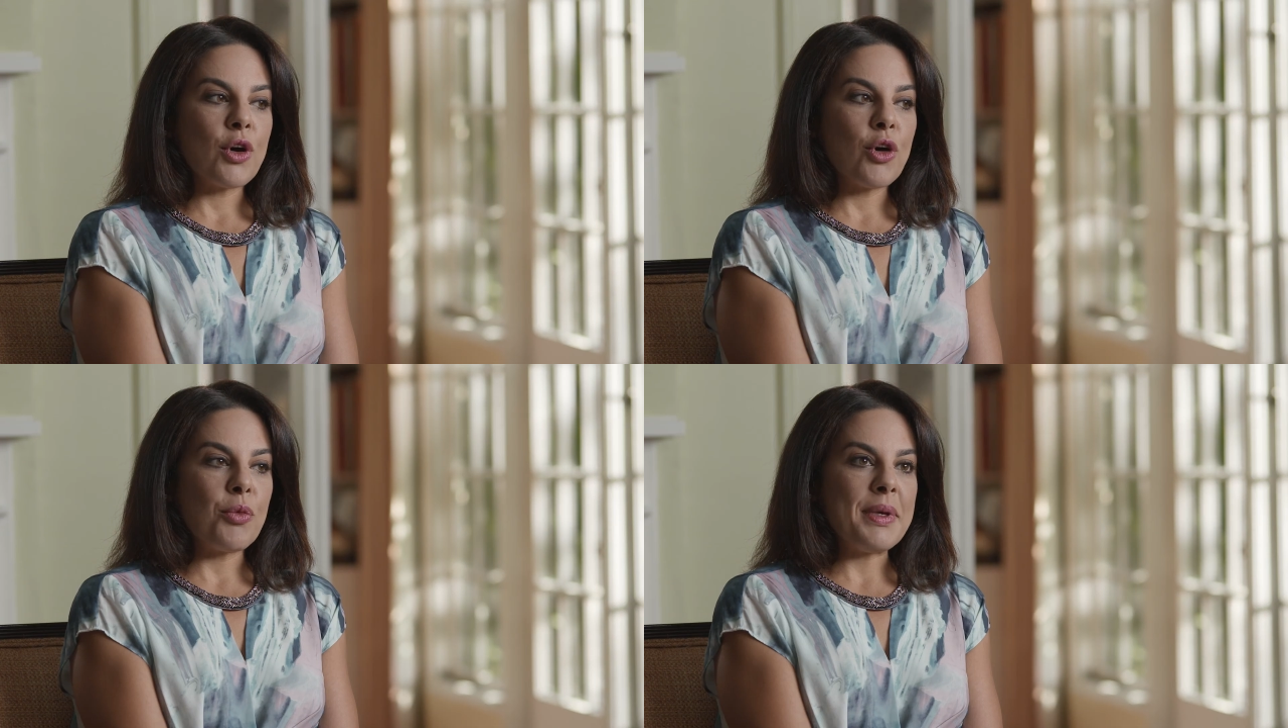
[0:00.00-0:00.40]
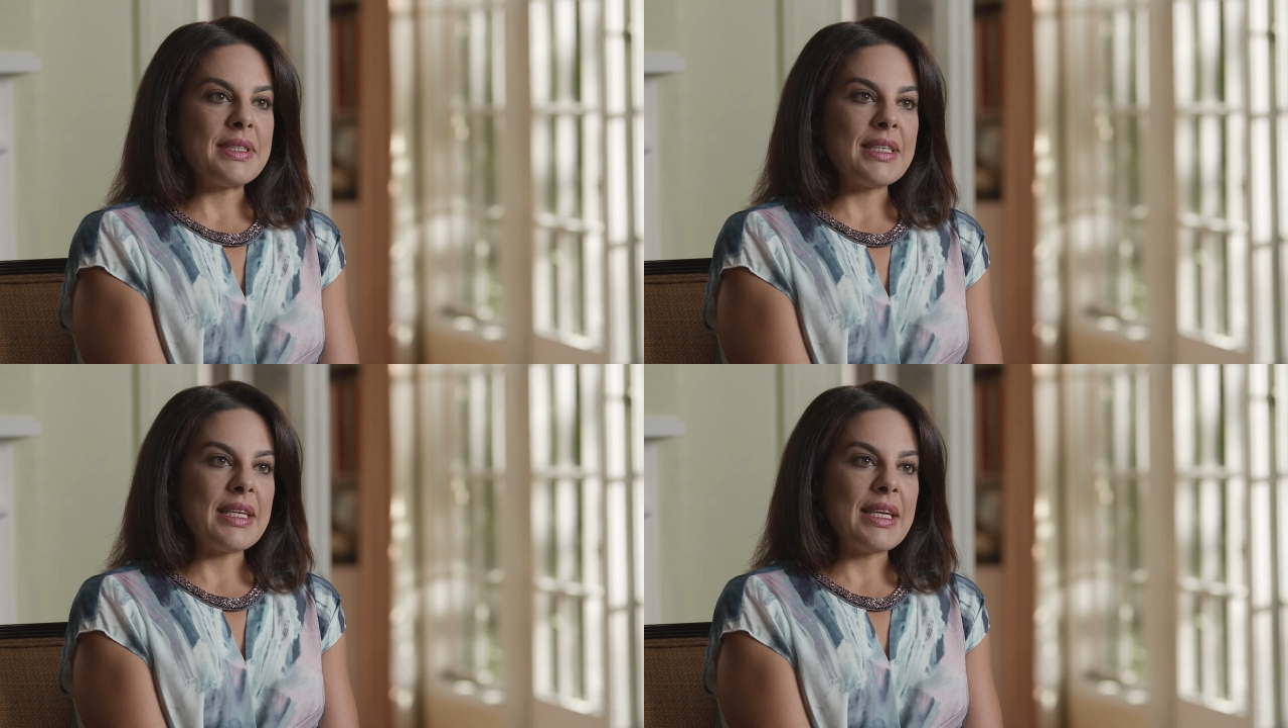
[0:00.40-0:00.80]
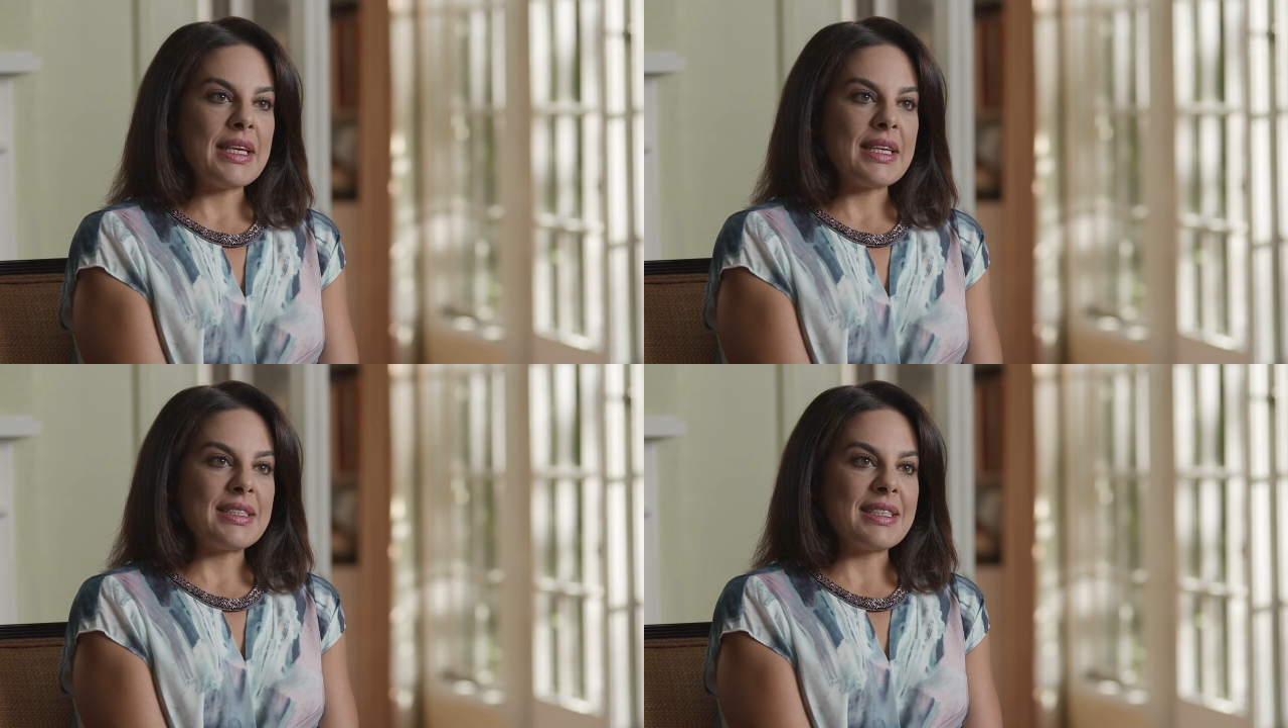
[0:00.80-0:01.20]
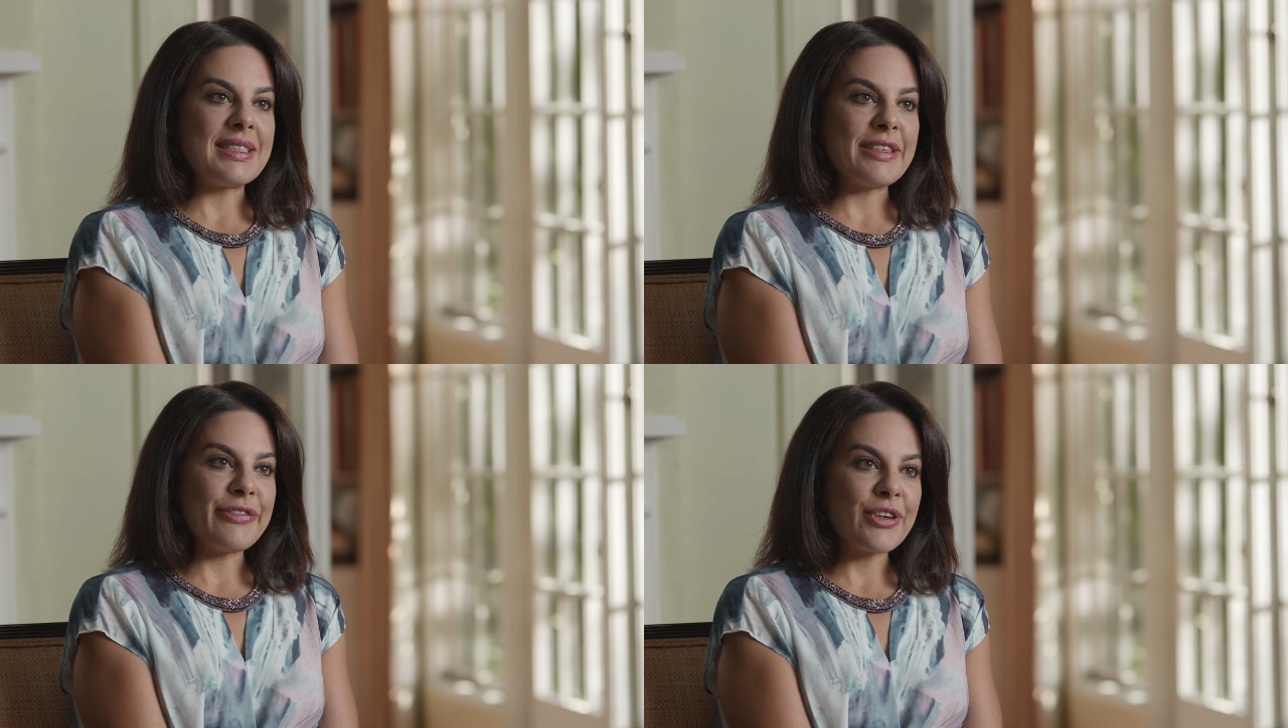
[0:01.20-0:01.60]
Obesity is a
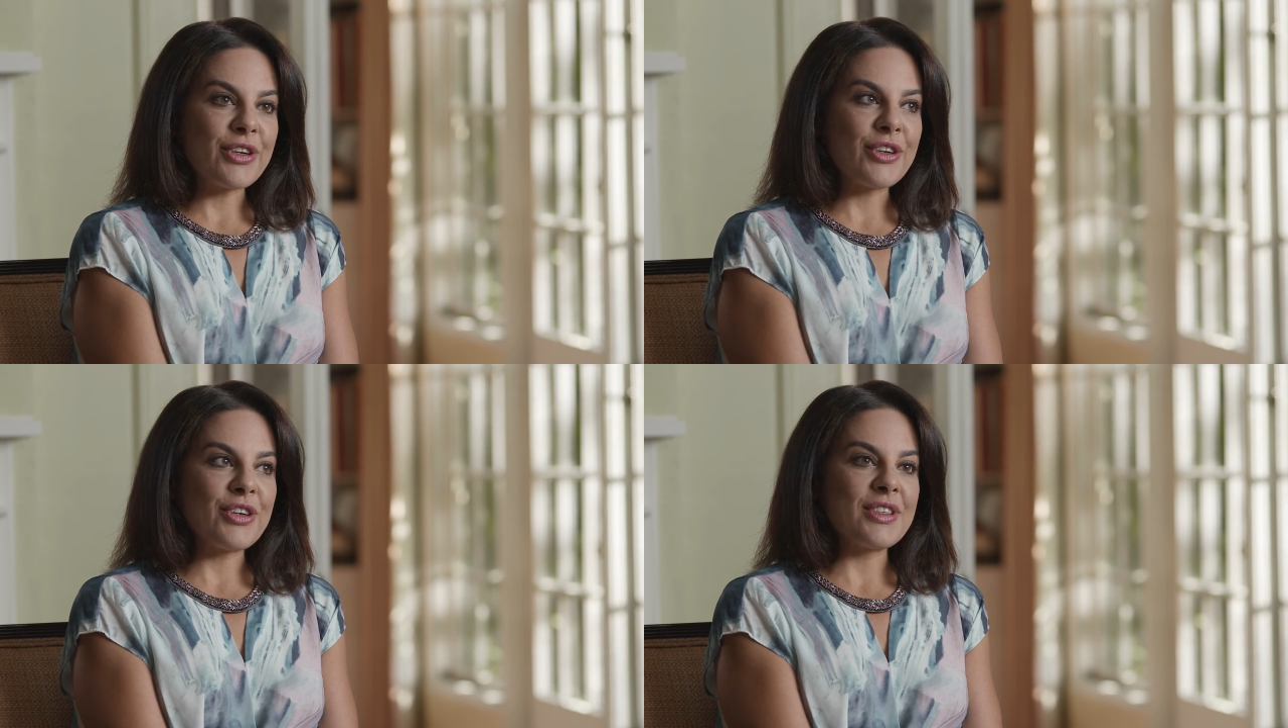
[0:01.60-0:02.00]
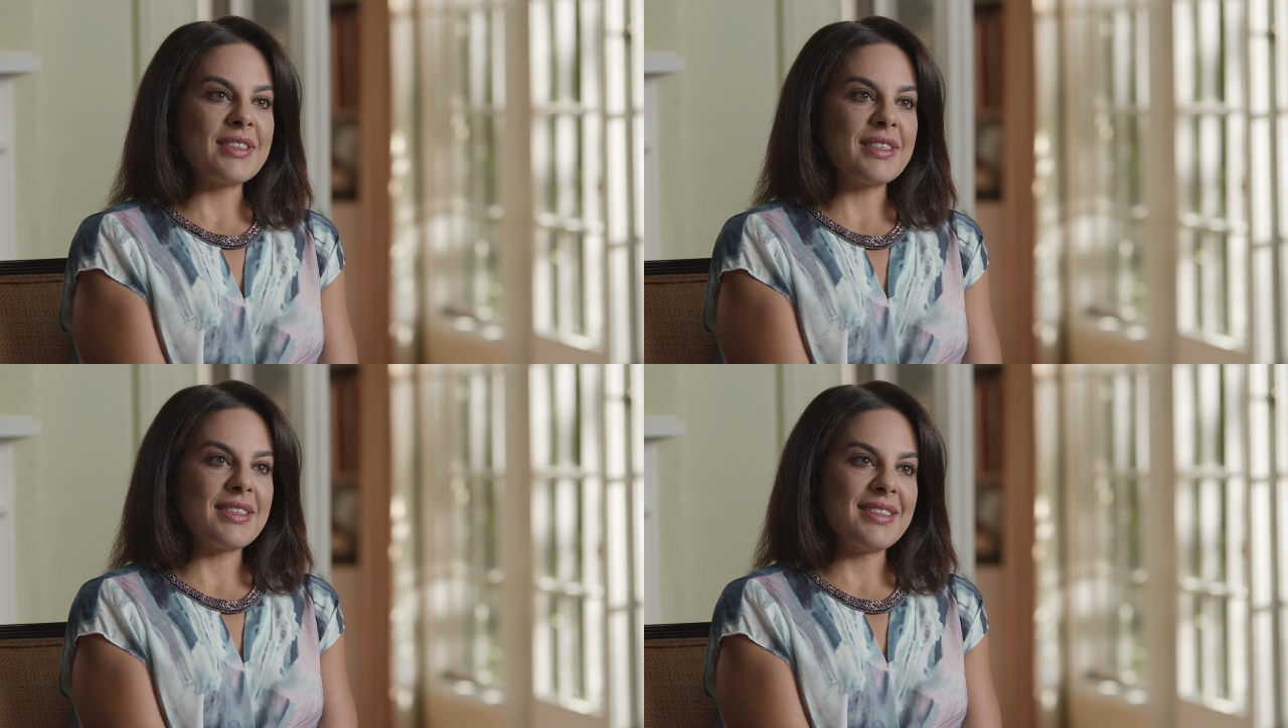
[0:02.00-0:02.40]
difficult